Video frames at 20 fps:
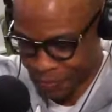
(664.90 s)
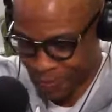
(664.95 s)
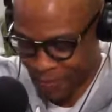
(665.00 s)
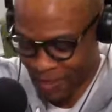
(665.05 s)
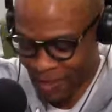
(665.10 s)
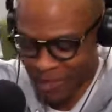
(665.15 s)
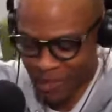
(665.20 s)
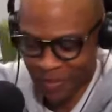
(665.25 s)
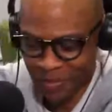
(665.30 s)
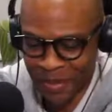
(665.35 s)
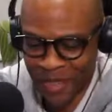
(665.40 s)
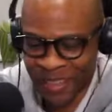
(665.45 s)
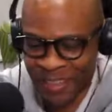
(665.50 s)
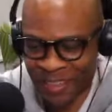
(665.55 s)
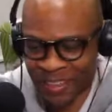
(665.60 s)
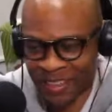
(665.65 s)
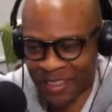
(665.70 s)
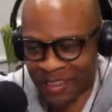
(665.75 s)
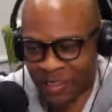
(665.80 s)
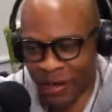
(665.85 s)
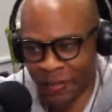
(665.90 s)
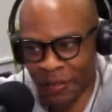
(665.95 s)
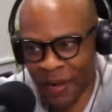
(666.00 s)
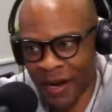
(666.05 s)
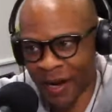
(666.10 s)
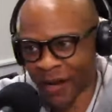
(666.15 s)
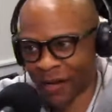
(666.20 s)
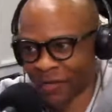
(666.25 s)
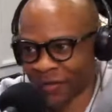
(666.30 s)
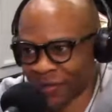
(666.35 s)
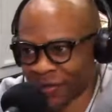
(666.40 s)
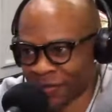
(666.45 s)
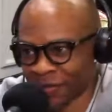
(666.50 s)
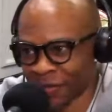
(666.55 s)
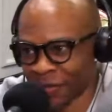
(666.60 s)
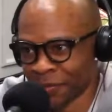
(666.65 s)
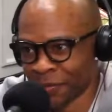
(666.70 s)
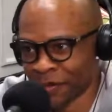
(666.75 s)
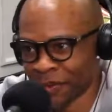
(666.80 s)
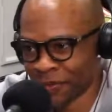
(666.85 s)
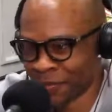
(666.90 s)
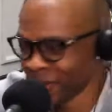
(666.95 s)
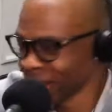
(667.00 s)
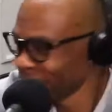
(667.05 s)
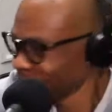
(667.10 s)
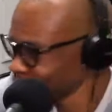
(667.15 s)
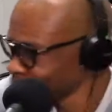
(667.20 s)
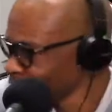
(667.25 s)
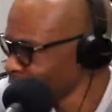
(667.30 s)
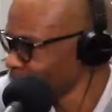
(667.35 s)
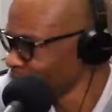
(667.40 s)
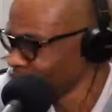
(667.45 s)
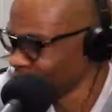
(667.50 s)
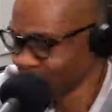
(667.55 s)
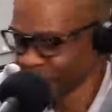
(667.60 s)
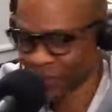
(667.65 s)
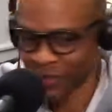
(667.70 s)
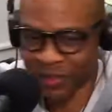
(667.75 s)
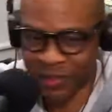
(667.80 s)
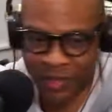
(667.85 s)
the message is so powerful. The movement is so powerful.